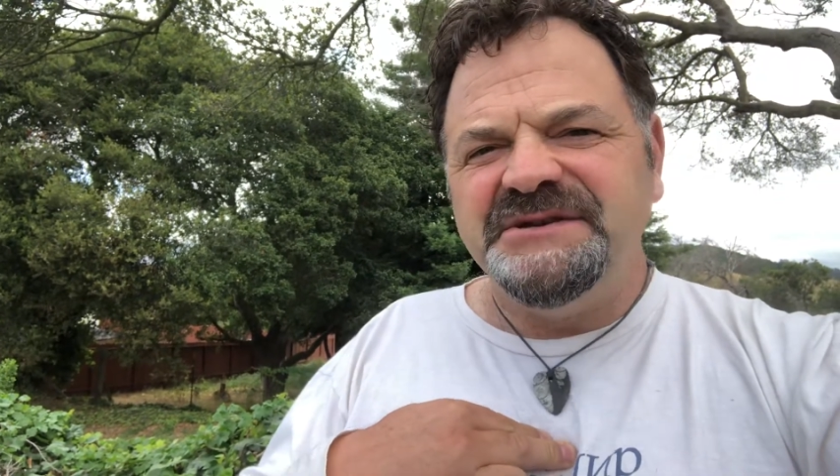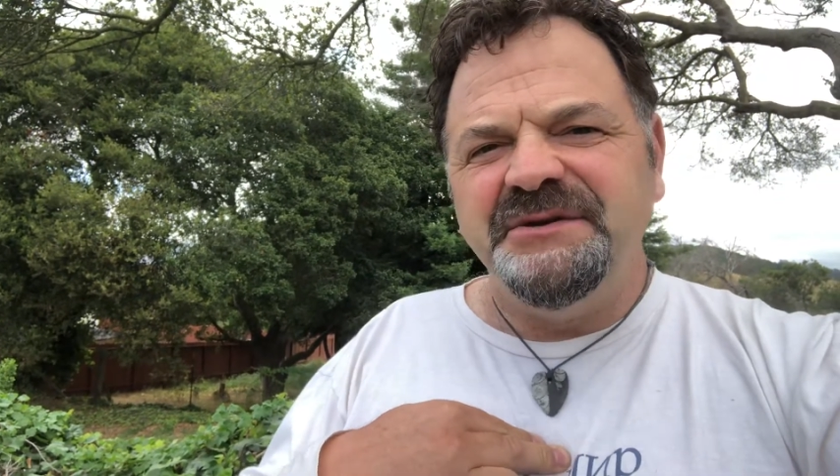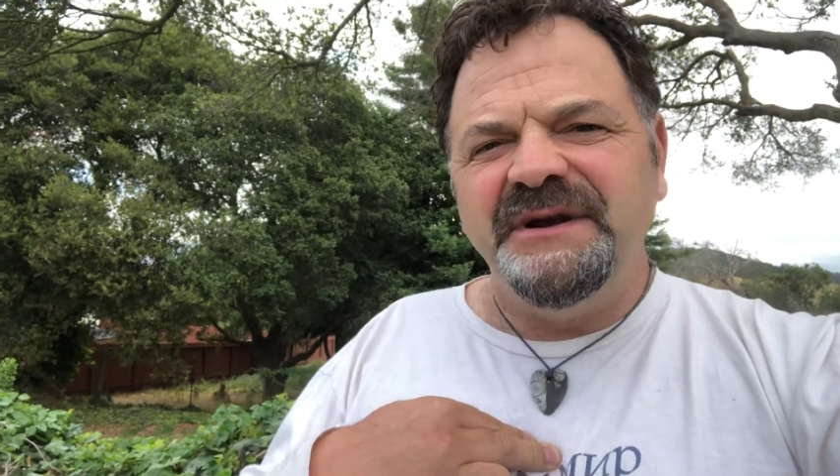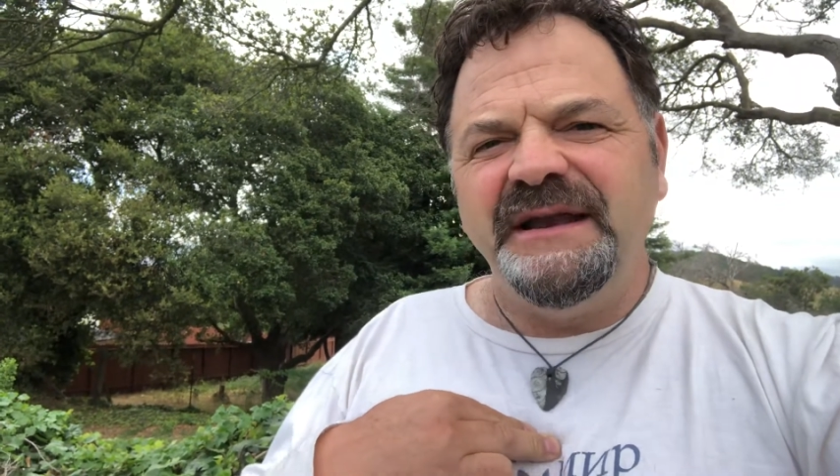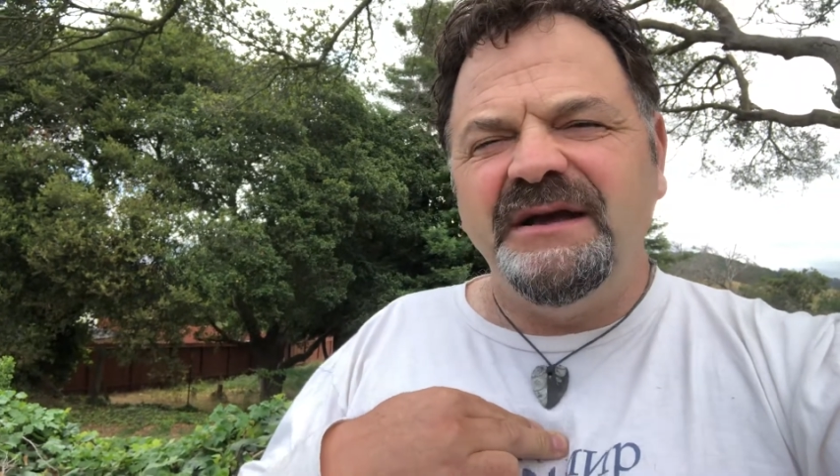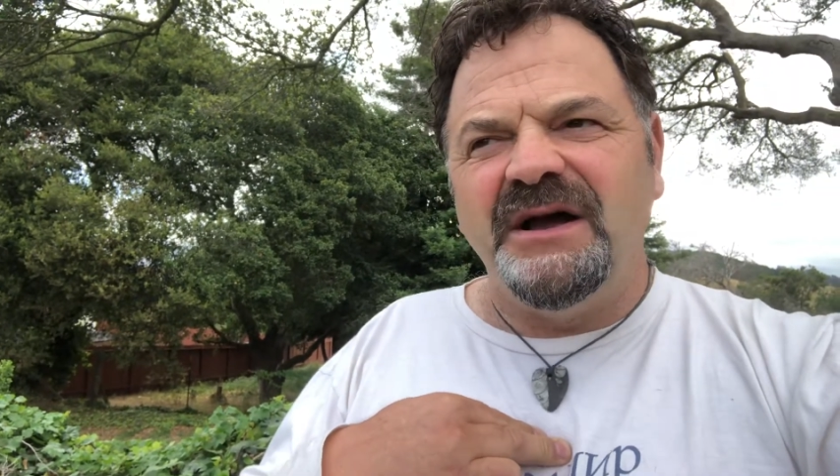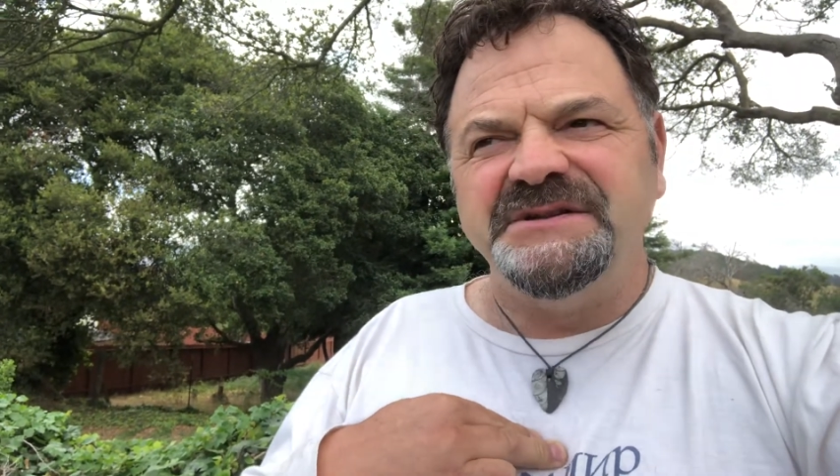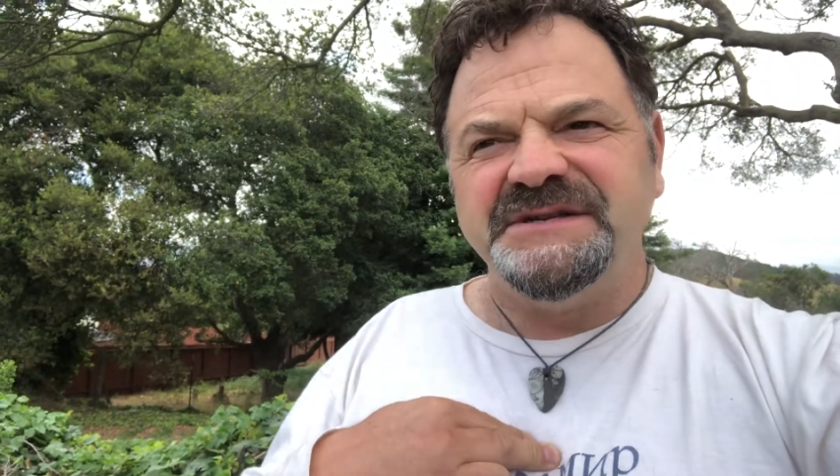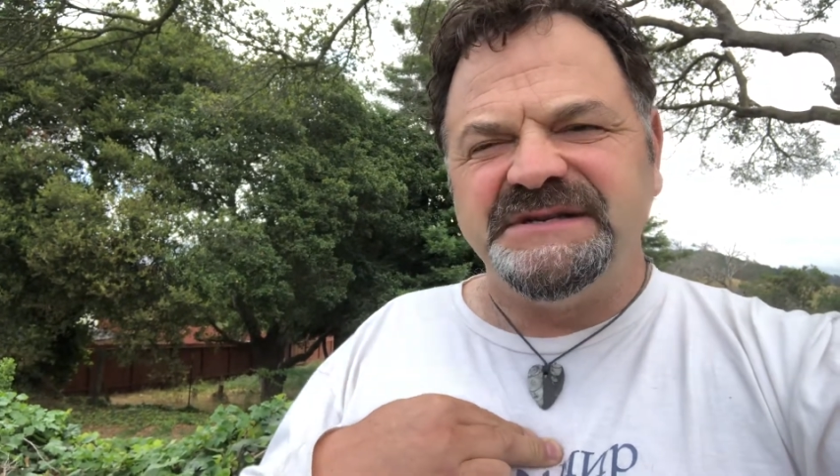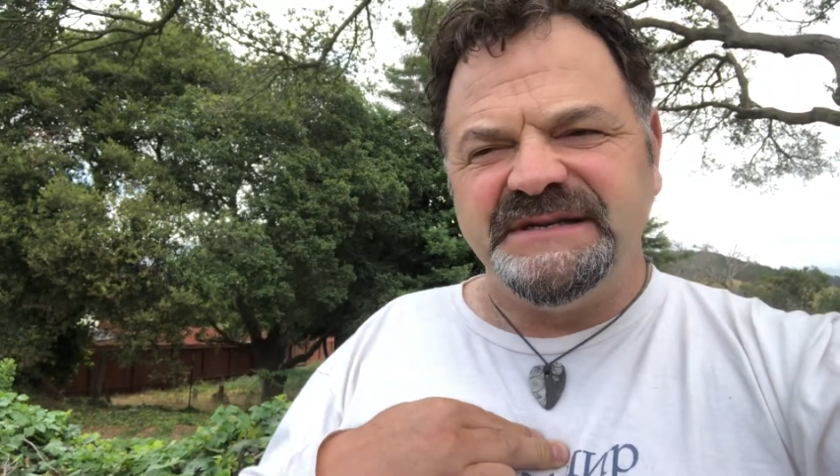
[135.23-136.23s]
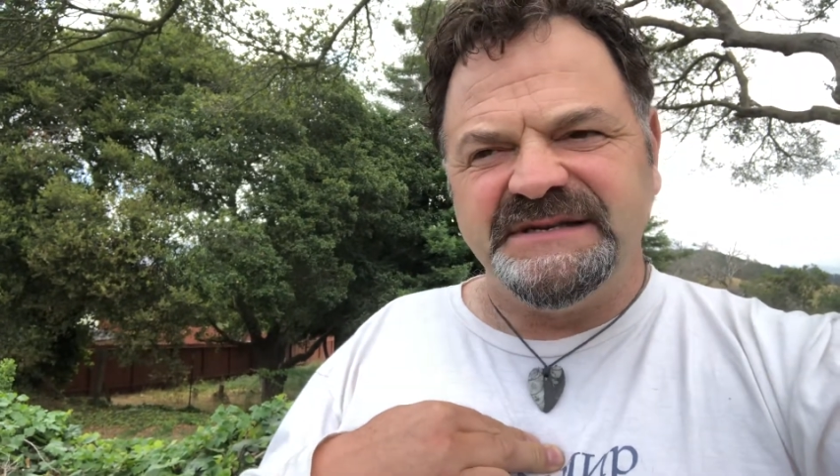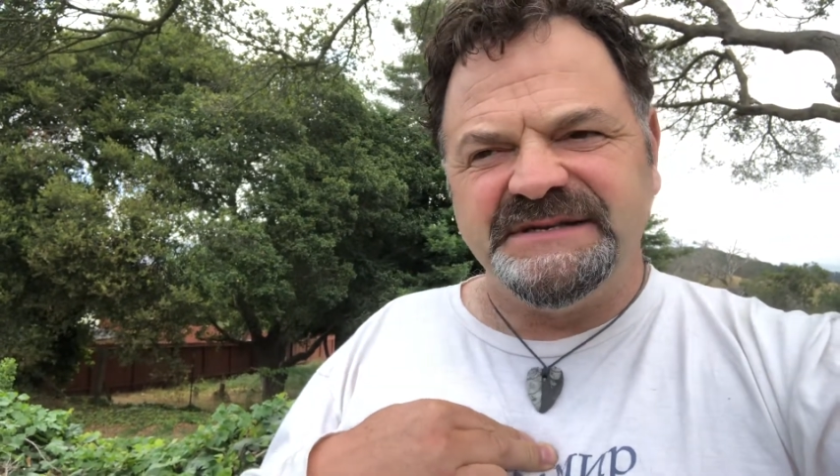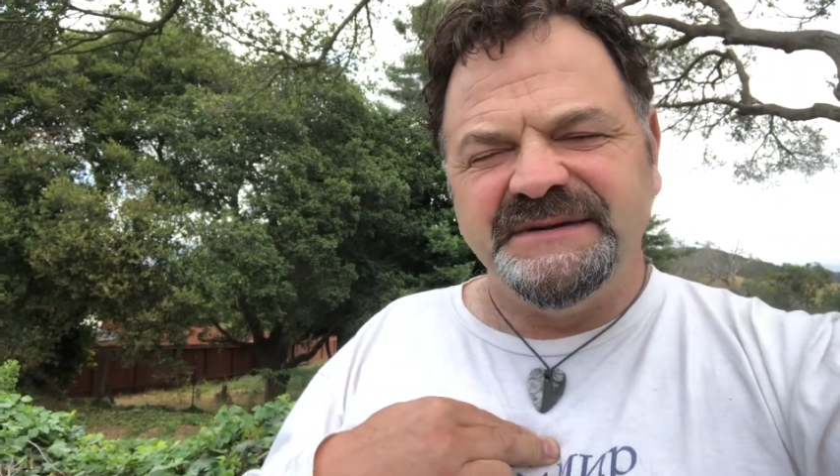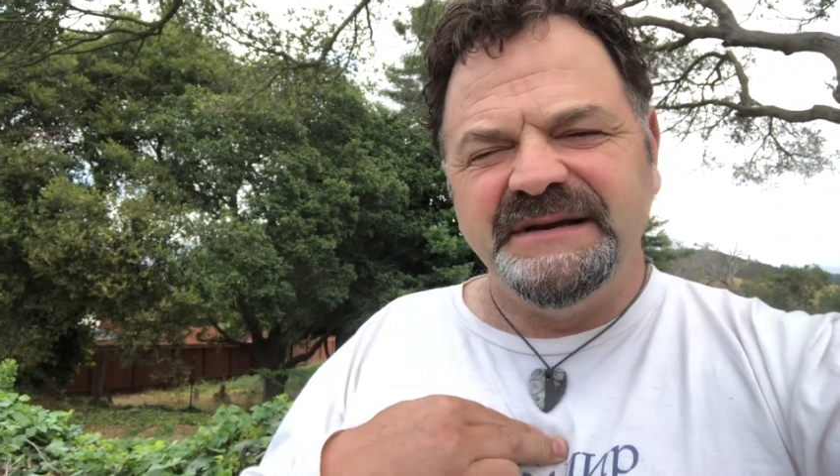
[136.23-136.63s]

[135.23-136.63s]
unity consciousness,